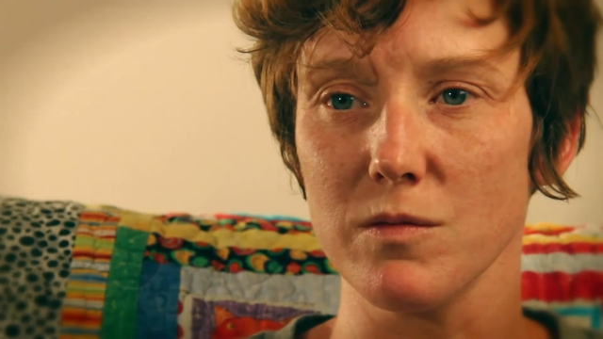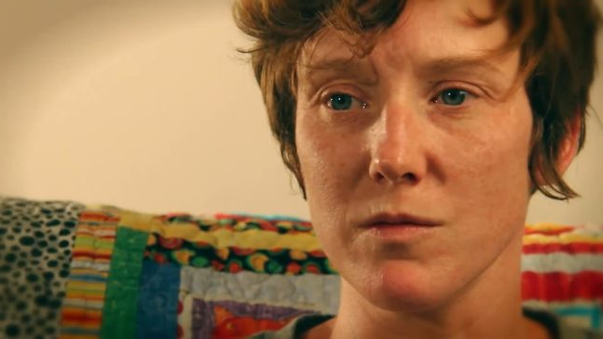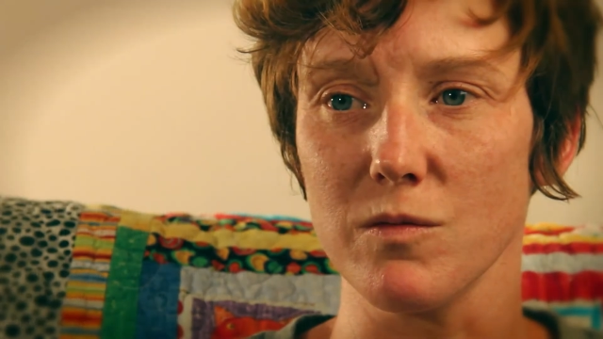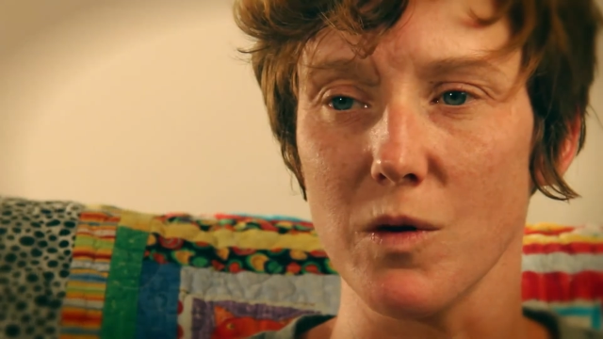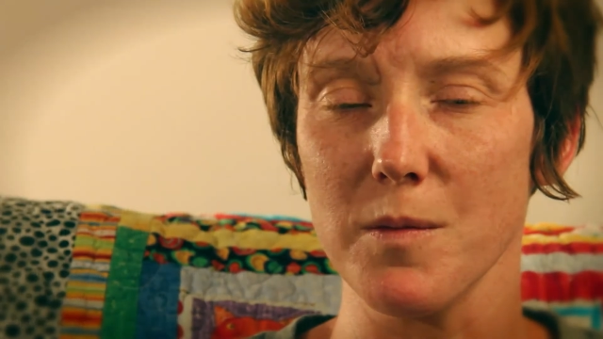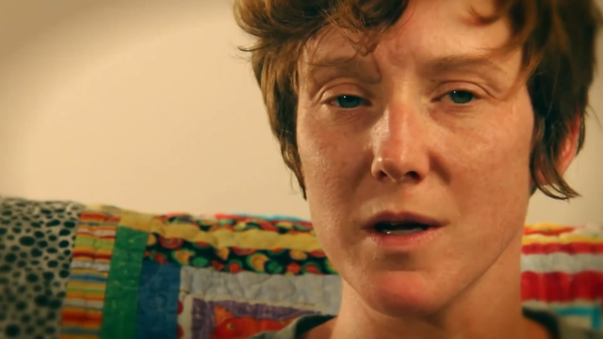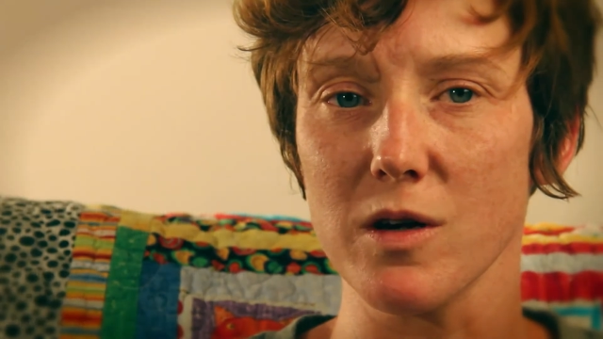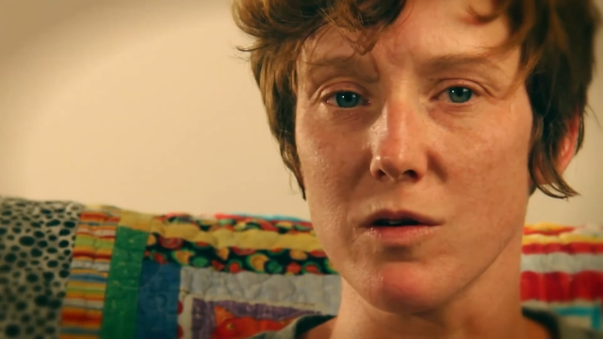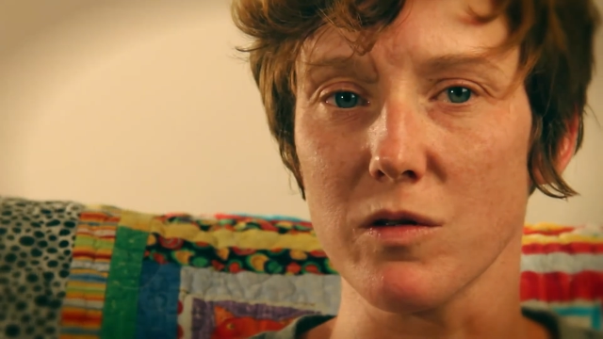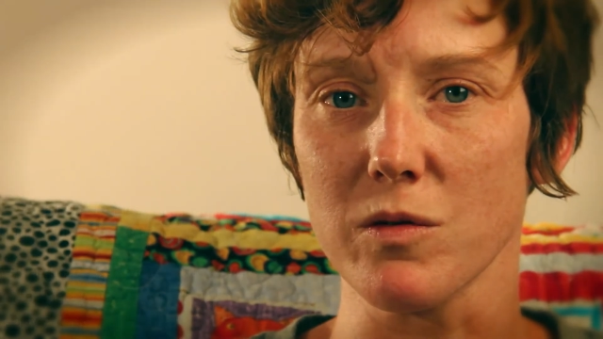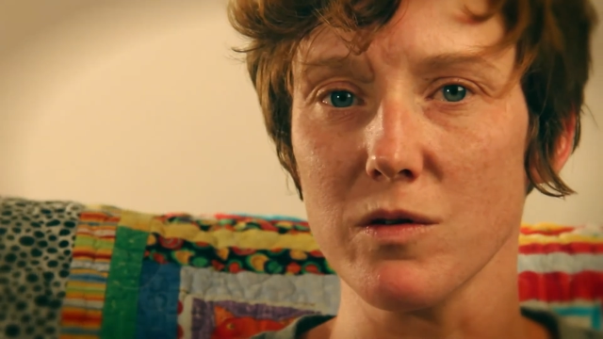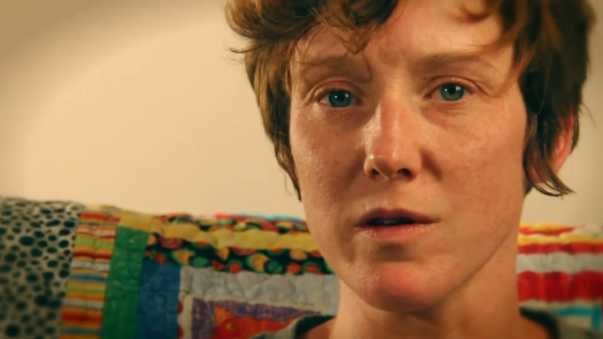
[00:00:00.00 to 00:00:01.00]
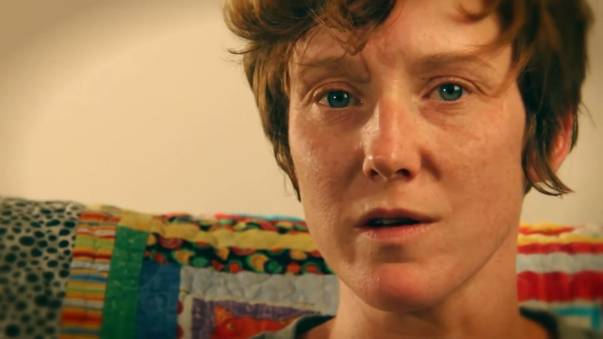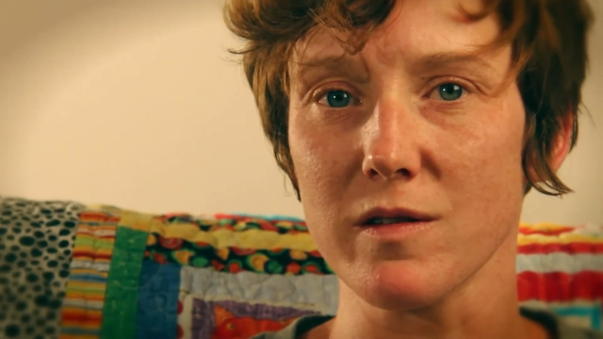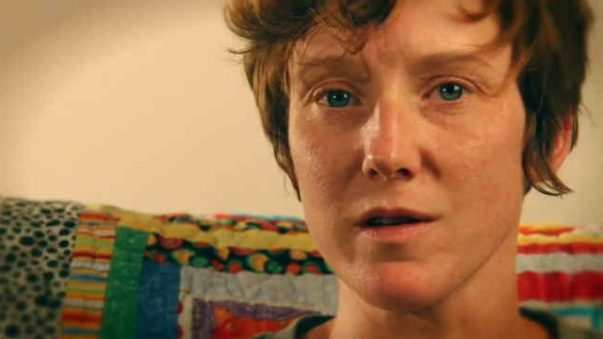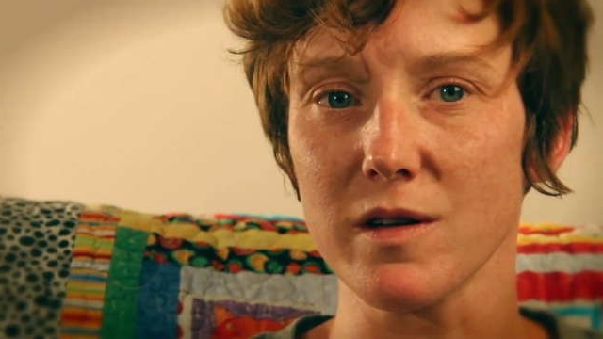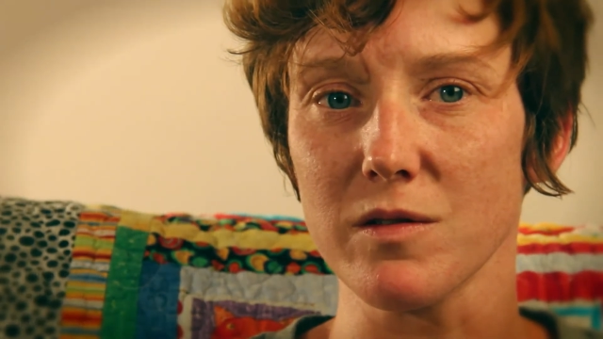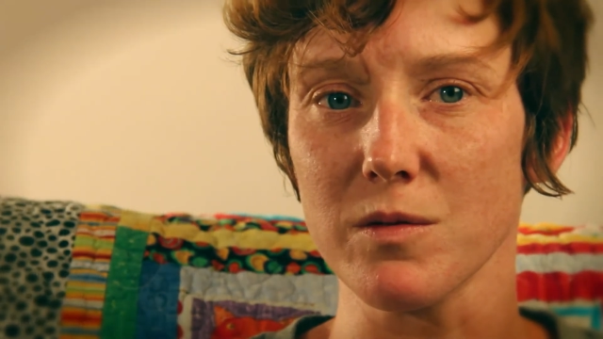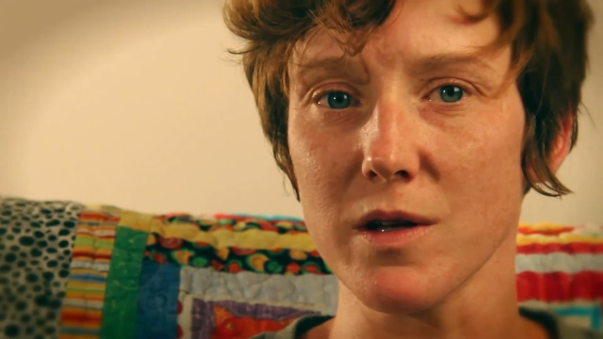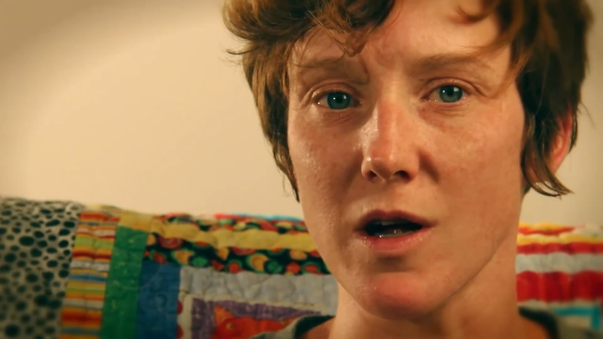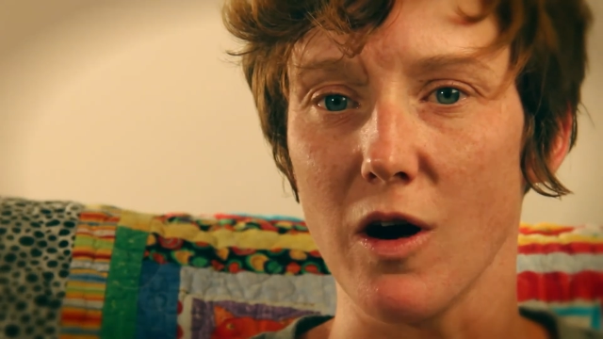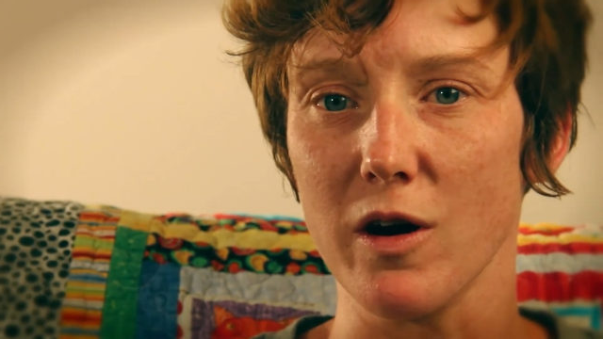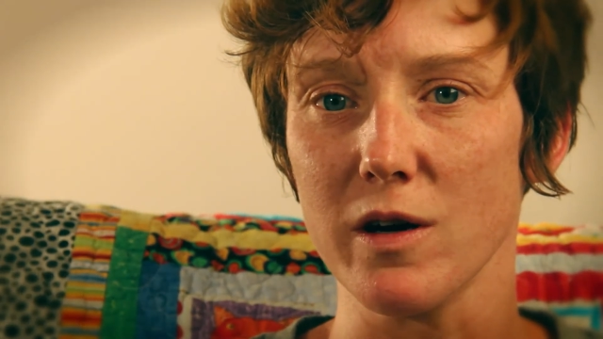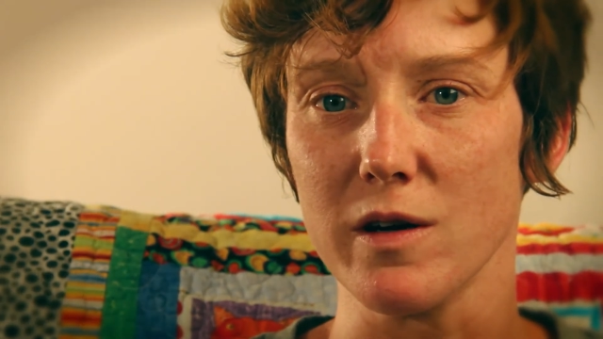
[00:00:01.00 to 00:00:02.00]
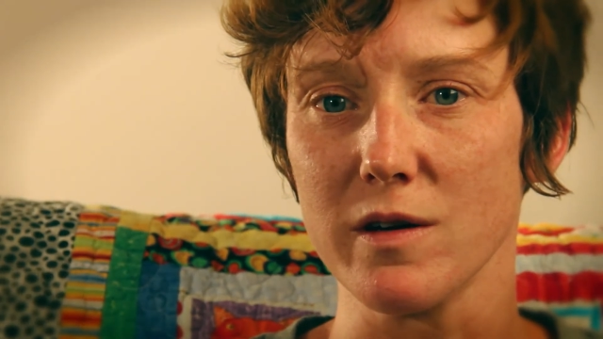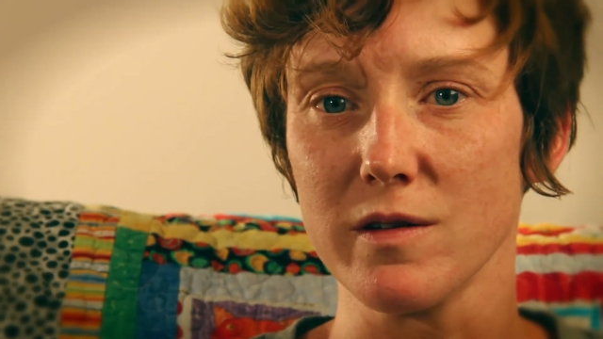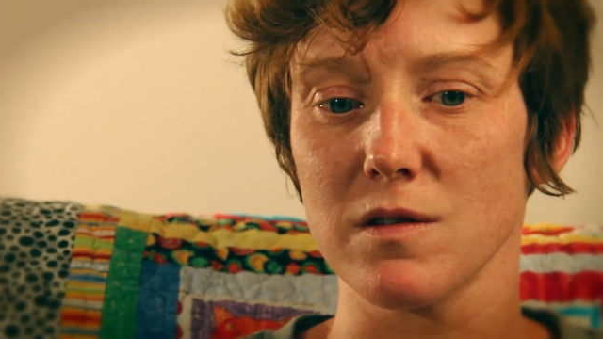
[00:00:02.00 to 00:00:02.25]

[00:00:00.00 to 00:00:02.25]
women go through this and it's really hard